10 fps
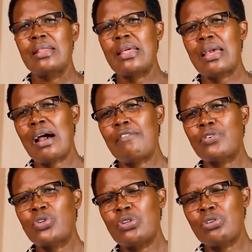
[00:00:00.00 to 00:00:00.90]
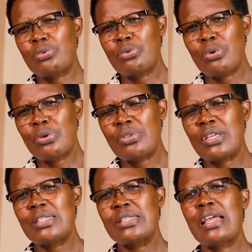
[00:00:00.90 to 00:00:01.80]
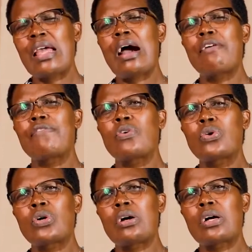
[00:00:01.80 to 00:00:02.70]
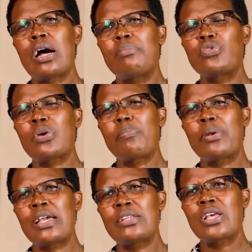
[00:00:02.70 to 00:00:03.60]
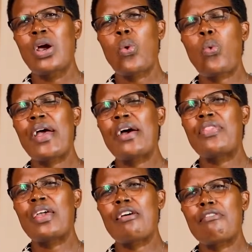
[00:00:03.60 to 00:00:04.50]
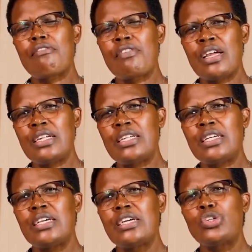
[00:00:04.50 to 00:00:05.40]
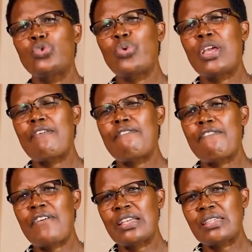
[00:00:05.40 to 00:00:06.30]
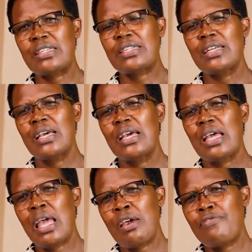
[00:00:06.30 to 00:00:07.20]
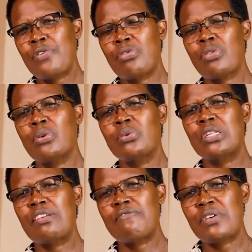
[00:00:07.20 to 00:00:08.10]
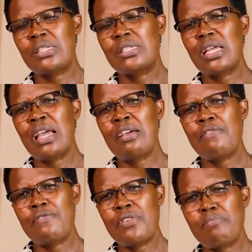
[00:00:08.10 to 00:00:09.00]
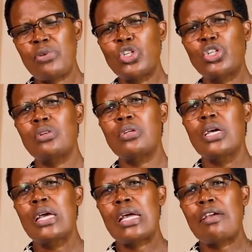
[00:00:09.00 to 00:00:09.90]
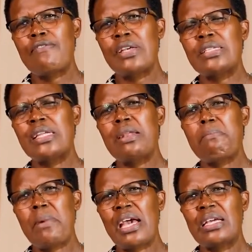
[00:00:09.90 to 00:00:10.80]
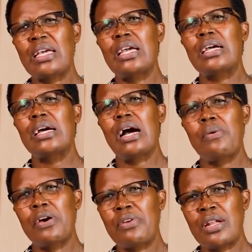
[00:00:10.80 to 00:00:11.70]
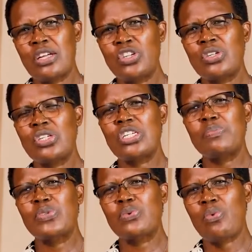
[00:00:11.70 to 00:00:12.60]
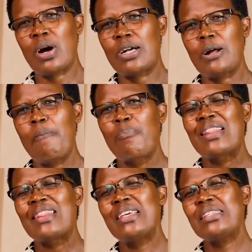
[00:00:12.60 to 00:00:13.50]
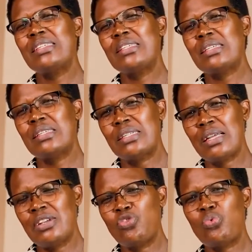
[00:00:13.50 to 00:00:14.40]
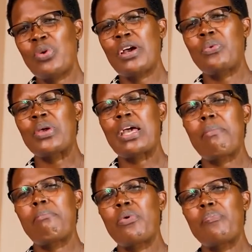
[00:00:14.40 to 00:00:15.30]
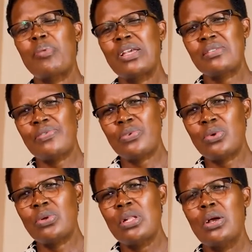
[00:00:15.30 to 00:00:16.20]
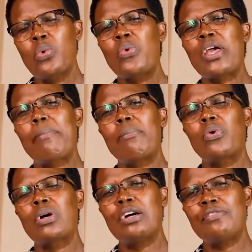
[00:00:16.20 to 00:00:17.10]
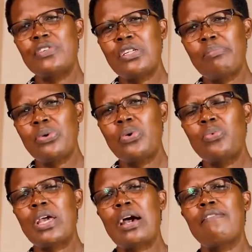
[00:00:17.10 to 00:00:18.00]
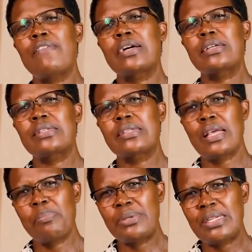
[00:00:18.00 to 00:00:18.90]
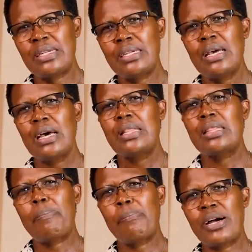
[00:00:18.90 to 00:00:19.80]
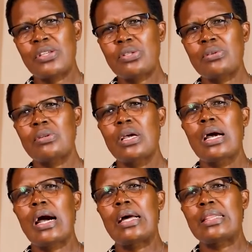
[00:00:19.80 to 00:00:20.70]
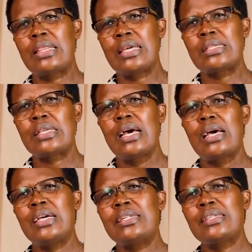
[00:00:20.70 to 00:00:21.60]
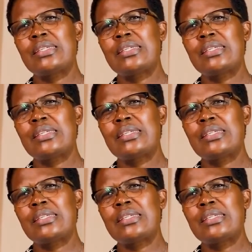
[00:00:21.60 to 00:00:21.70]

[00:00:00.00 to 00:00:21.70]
they have gone through all this. They have come to a place where they are ready to invest every thought, invest every emotion, invest in making our relationships work. This is a stage where we are more peaceful, we are more comfortable, we have accepted the person at this. It